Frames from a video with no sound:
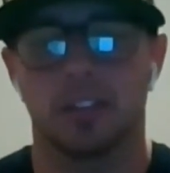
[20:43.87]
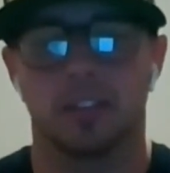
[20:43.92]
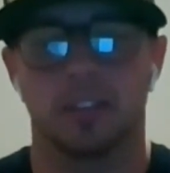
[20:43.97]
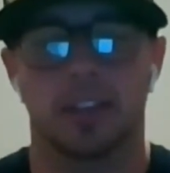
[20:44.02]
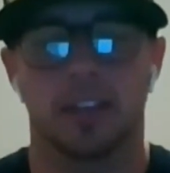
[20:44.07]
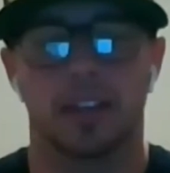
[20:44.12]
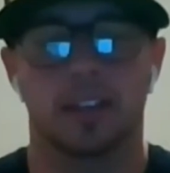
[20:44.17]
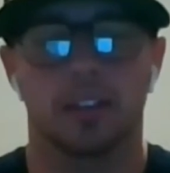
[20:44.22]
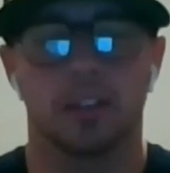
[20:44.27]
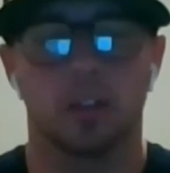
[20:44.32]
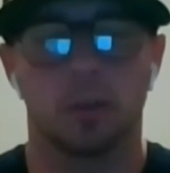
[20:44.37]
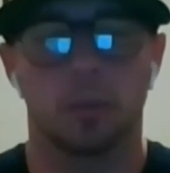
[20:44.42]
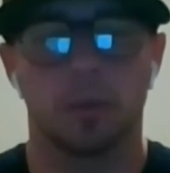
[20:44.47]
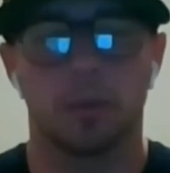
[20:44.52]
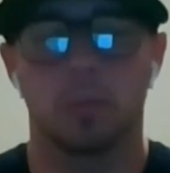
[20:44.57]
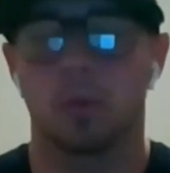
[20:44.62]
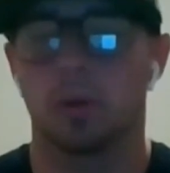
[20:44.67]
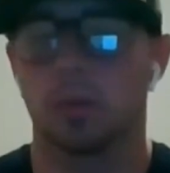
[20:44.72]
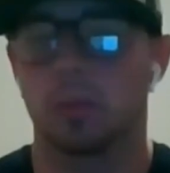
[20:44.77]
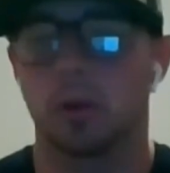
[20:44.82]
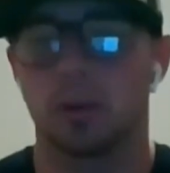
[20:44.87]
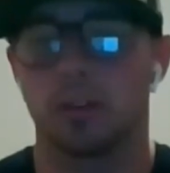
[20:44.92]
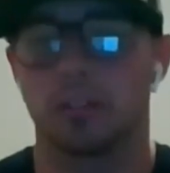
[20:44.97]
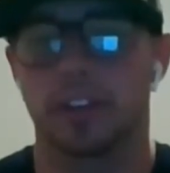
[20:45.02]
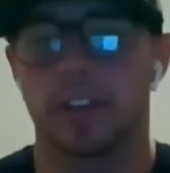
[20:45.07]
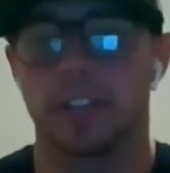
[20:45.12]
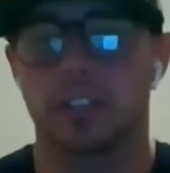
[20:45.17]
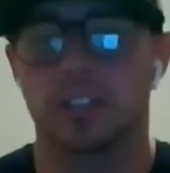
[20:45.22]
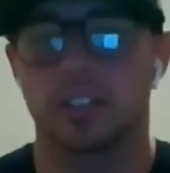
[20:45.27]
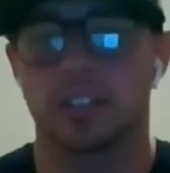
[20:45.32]
like a little bit more
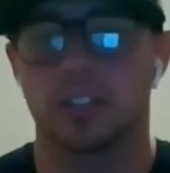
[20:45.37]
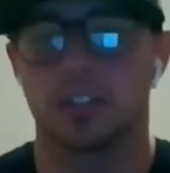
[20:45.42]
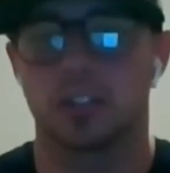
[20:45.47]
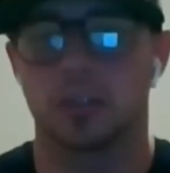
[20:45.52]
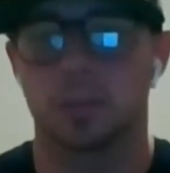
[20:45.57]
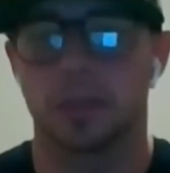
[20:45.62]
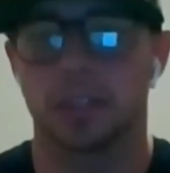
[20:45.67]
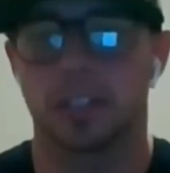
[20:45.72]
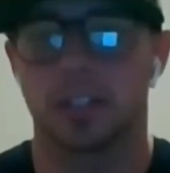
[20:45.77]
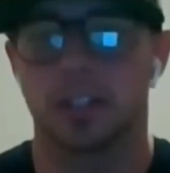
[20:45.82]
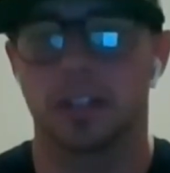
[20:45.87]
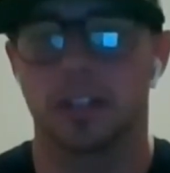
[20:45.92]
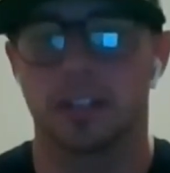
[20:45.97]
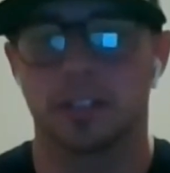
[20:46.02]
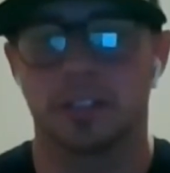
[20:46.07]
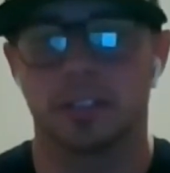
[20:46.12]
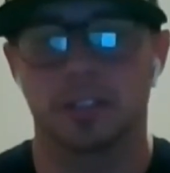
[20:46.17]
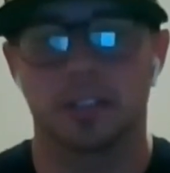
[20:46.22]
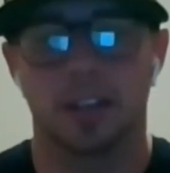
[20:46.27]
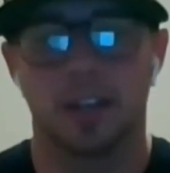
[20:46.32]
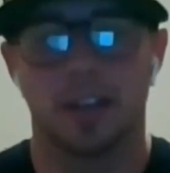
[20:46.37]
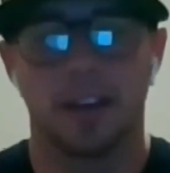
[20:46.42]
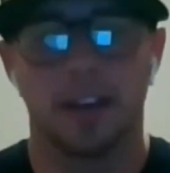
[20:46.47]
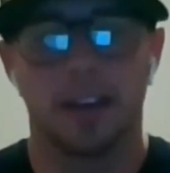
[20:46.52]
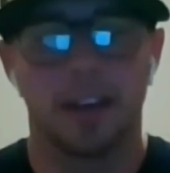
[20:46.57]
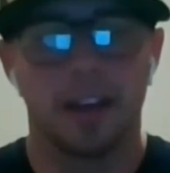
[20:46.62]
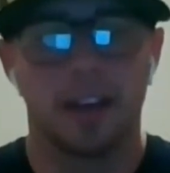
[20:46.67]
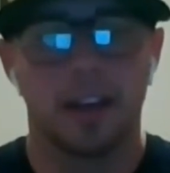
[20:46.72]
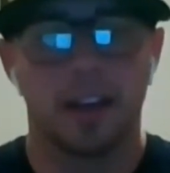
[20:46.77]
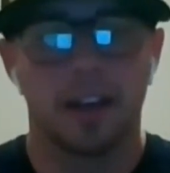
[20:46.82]
motivation, just because
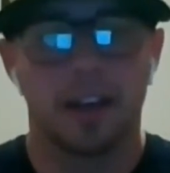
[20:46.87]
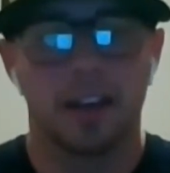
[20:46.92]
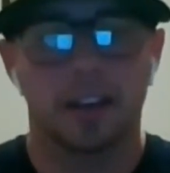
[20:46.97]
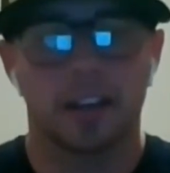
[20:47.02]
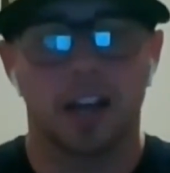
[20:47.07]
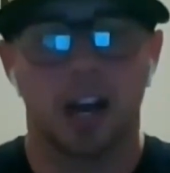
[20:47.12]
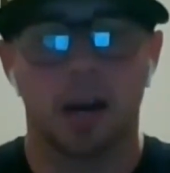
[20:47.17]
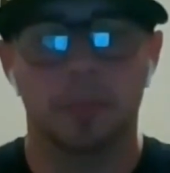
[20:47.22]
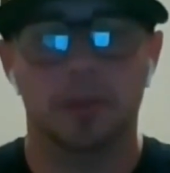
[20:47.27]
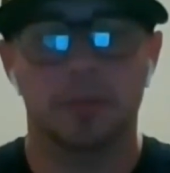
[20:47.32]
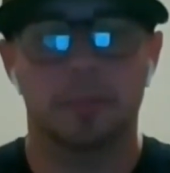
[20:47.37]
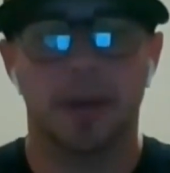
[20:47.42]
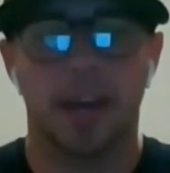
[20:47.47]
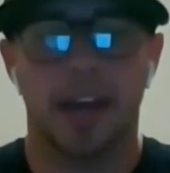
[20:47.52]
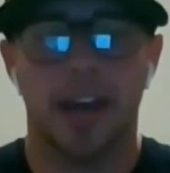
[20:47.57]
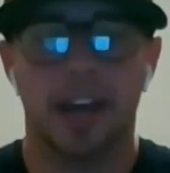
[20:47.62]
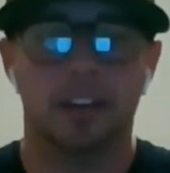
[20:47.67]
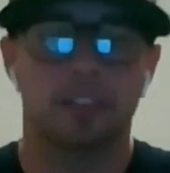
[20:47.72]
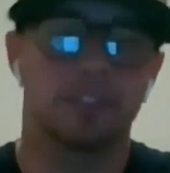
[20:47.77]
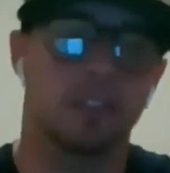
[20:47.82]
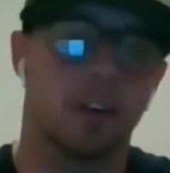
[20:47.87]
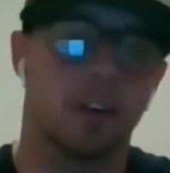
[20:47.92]
coming back